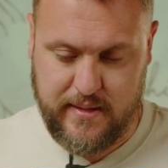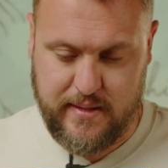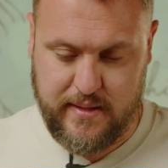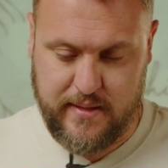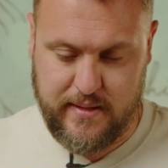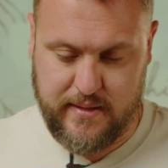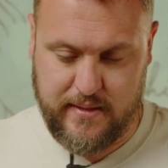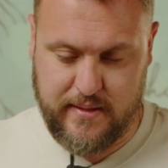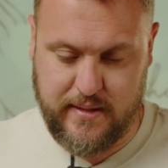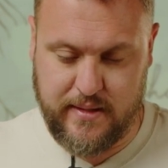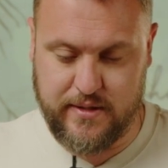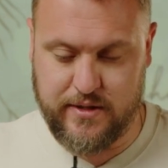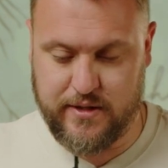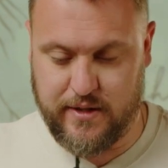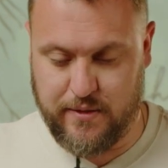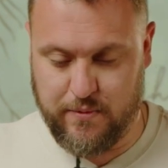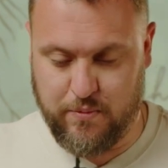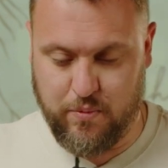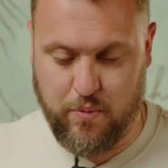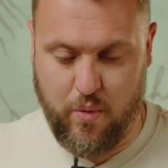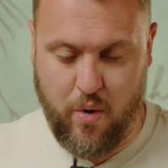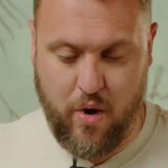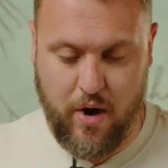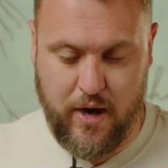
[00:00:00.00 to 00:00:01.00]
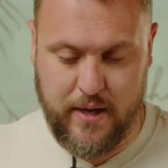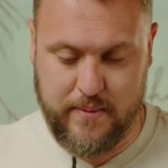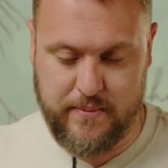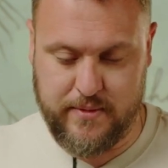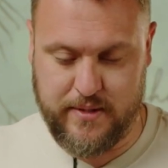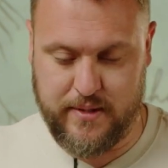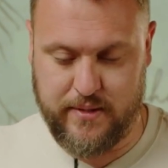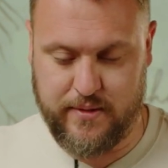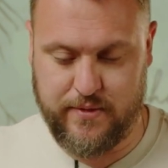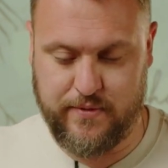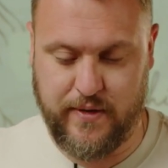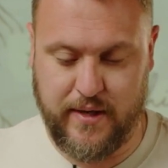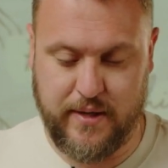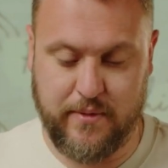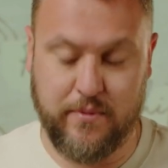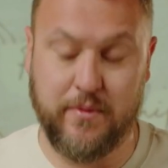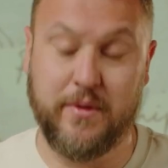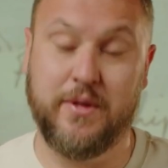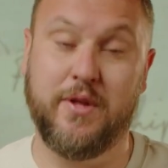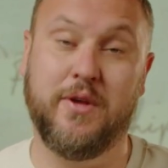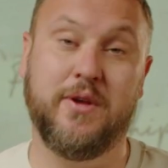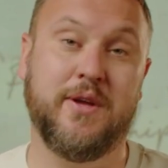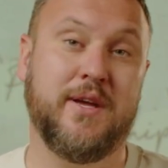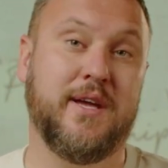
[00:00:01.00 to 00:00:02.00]
It says she wipes his feet
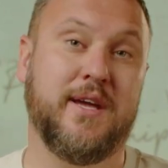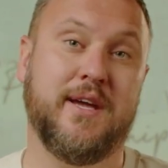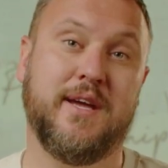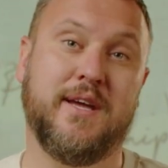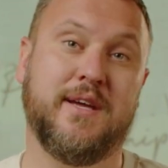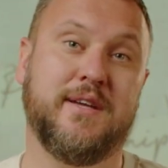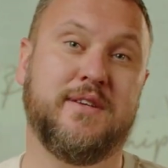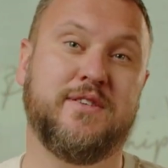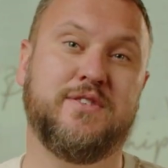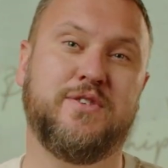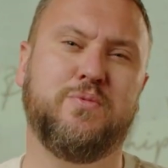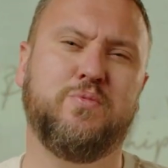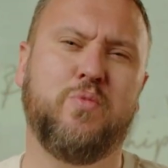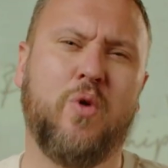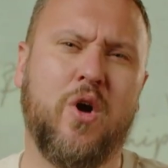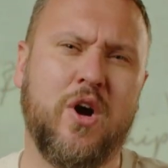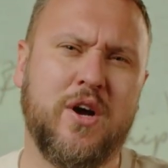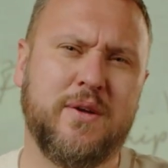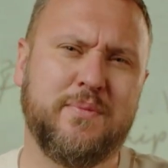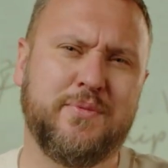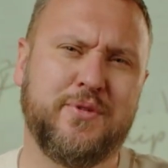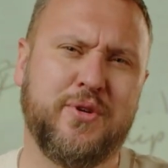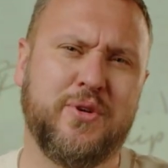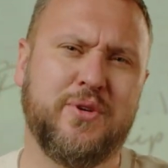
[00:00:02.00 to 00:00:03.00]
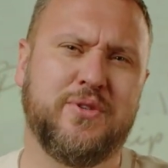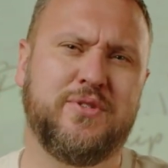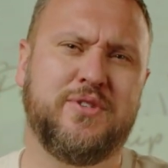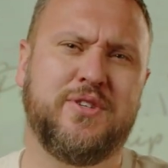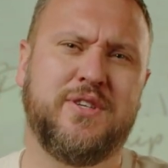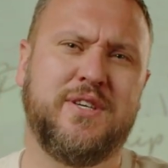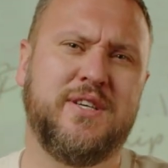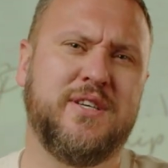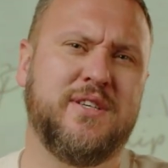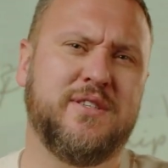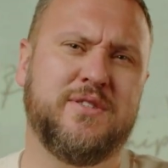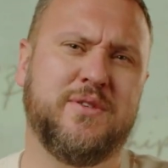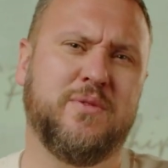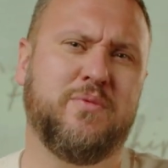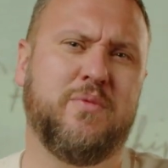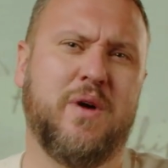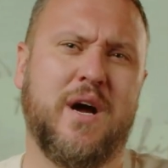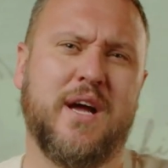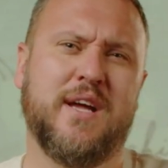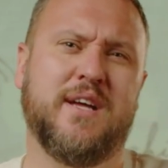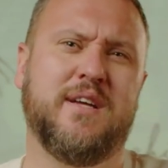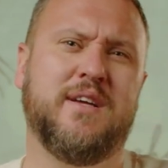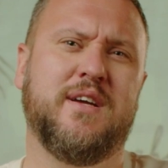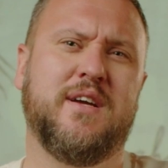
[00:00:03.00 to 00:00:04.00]
with her hair. She wipes her tears
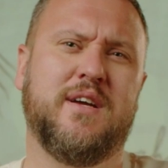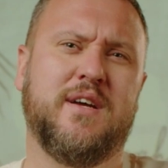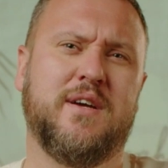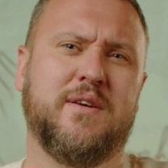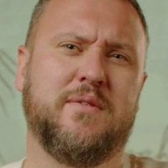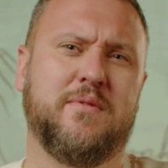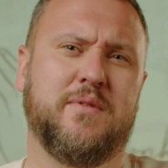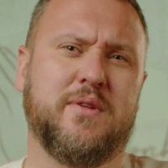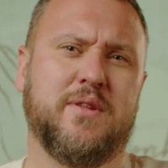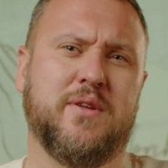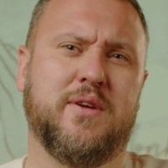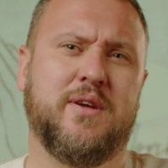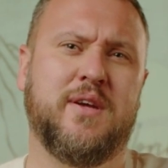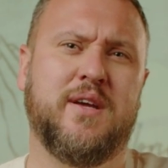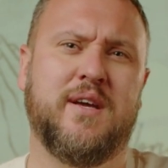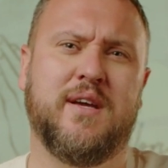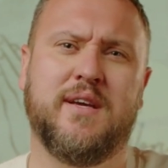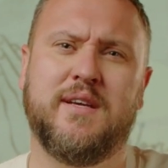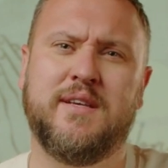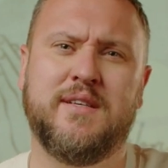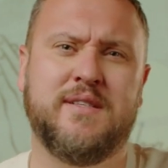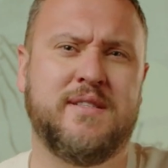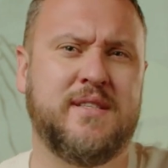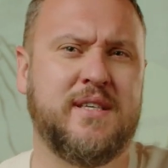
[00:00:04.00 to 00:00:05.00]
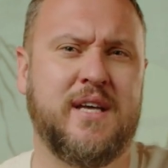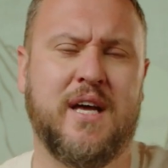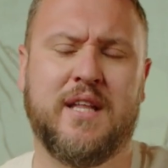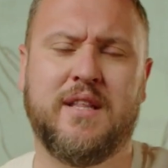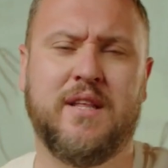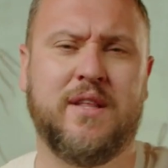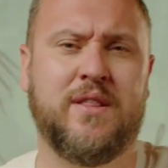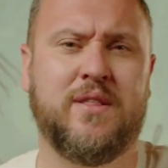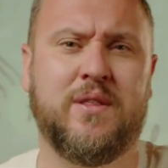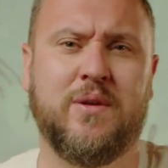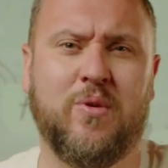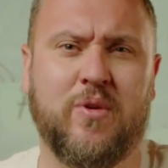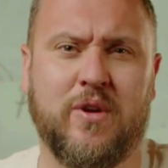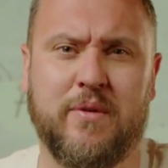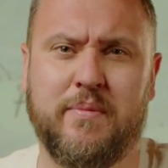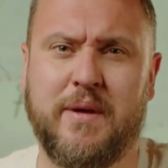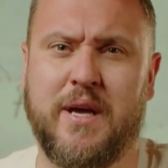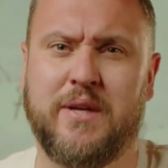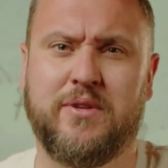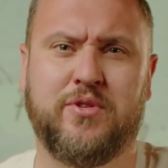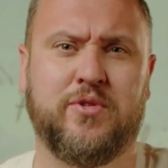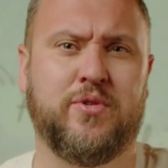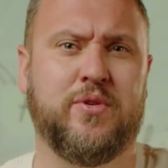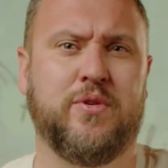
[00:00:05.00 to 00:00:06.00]
away with her hair. Here's the other thought
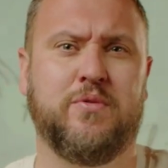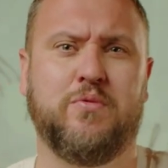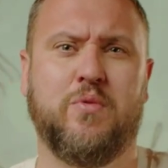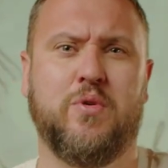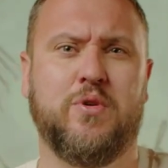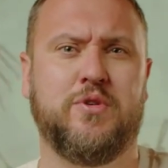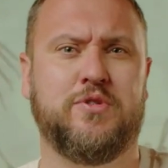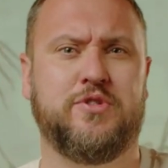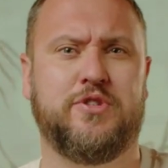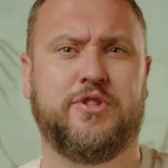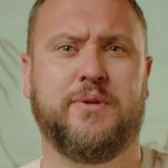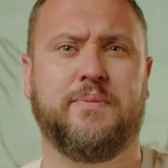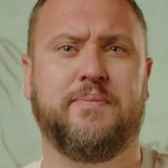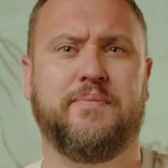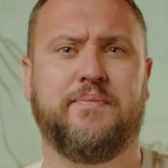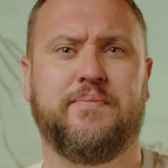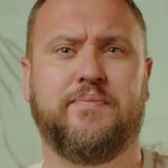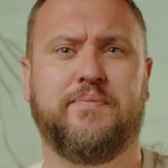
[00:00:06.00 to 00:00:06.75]
about true worship.